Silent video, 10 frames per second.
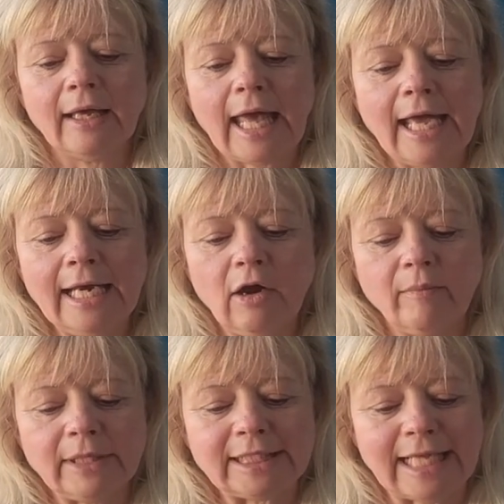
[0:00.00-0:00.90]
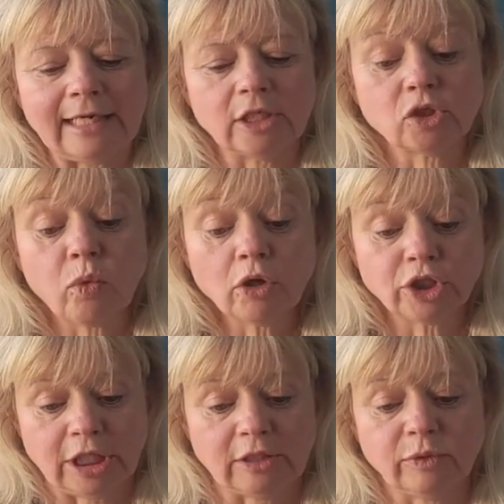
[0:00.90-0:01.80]
Kayleigh got me sent the
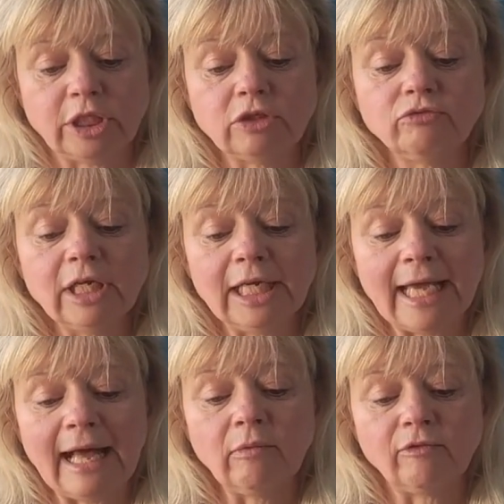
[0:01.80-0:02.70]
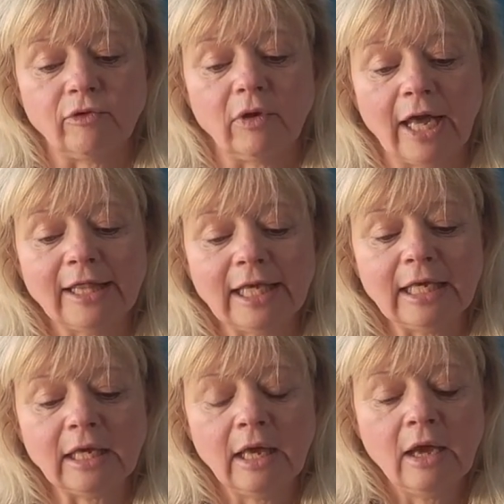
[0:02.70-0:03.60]
swatches, which is really helpful. I
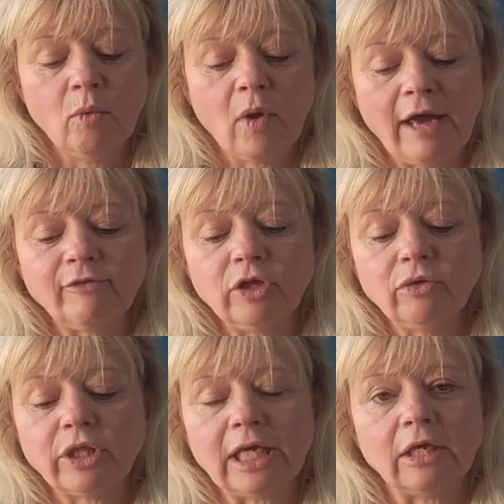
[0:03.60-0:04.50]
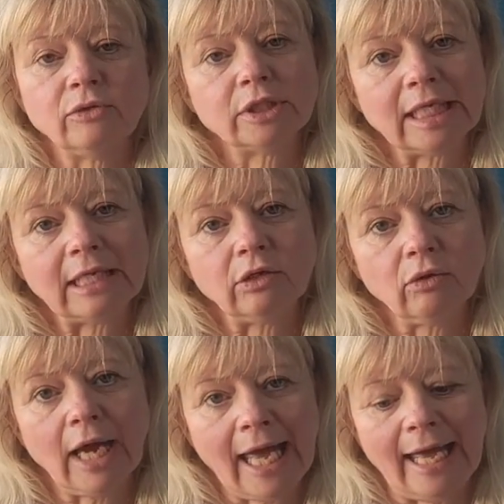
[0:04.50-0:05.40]
think whatever you think you see in
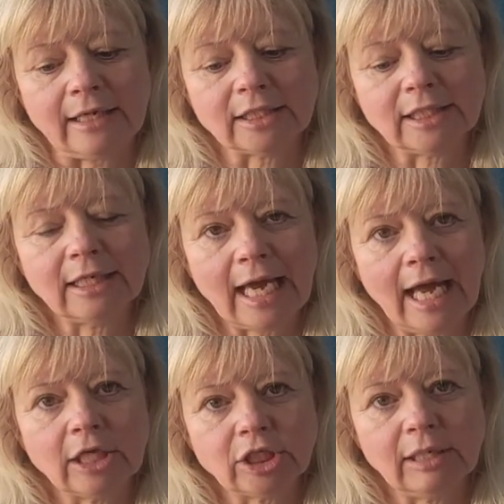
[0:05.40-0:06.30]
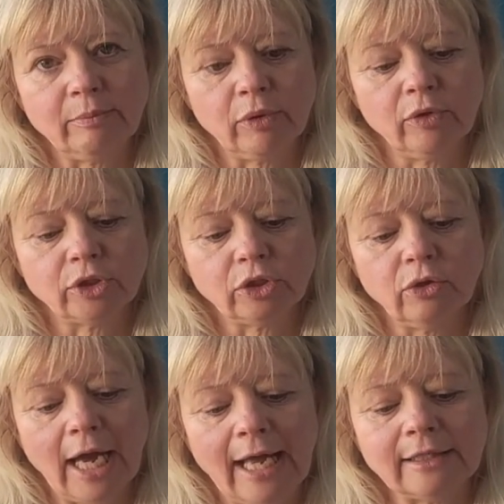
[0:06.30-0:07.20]
your head, until you actually put
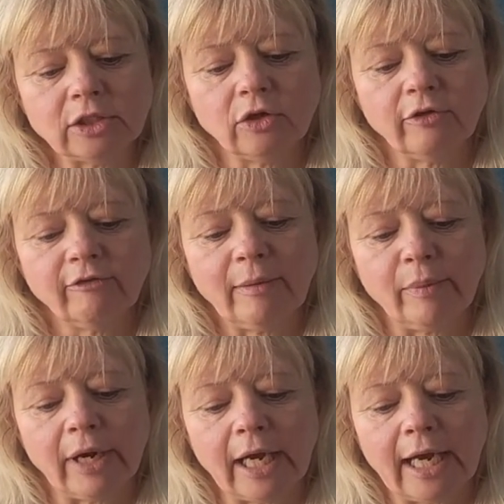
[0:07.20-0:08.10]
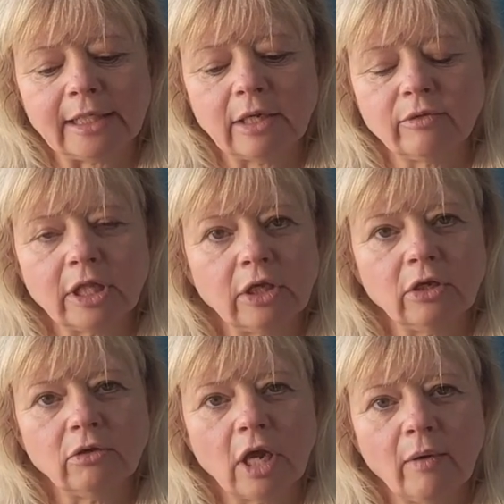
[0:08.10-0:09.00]
your hands on a fabric, I don't
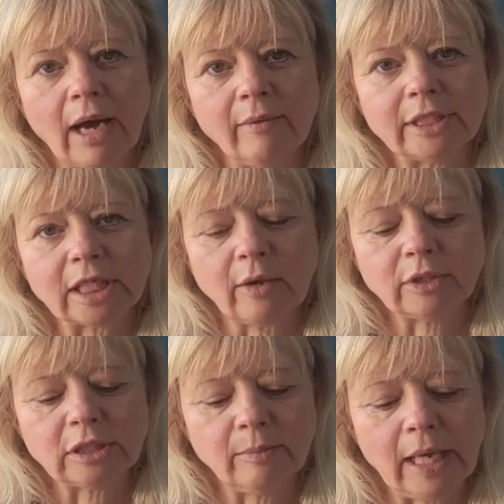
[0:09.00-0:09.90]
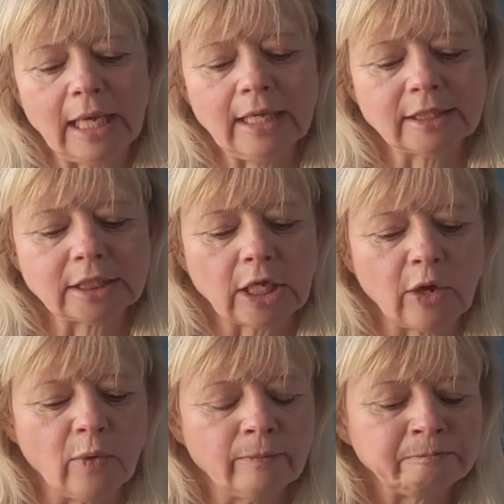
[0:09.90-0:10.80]
think you know how it's going to be.
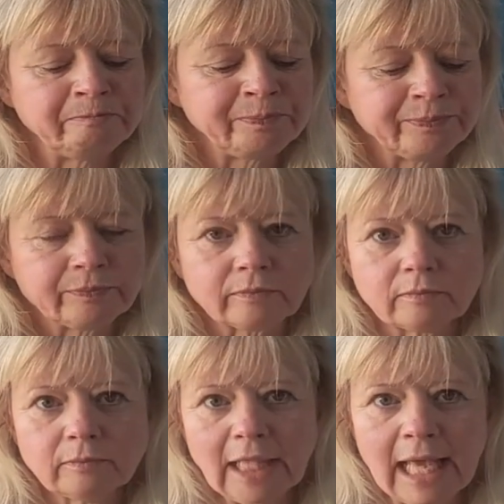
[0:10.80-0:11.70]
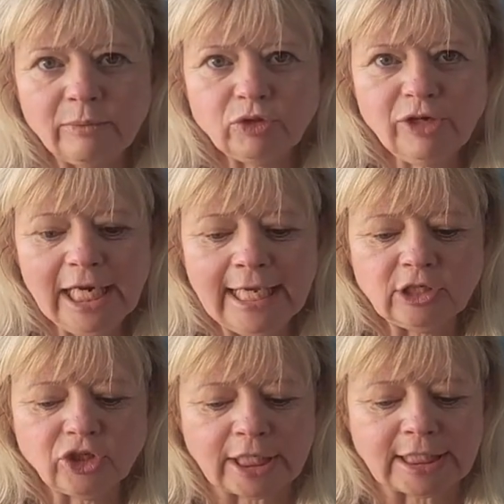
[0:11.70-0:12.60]
So it was really
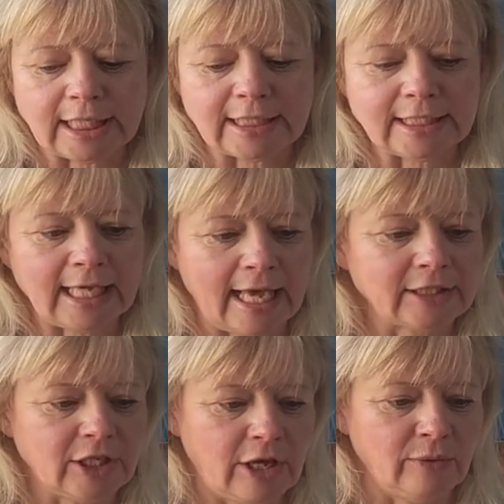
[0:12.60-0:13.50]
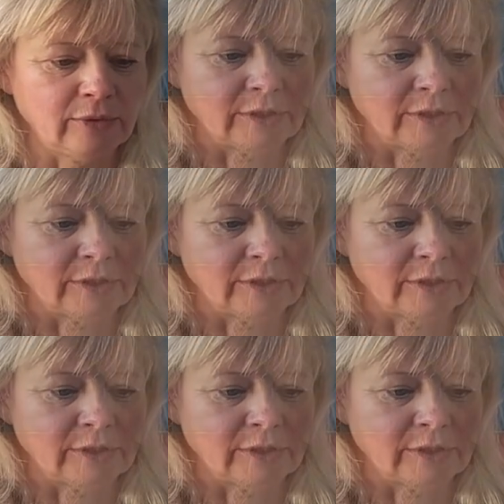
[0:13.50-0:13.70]
interesting to get those.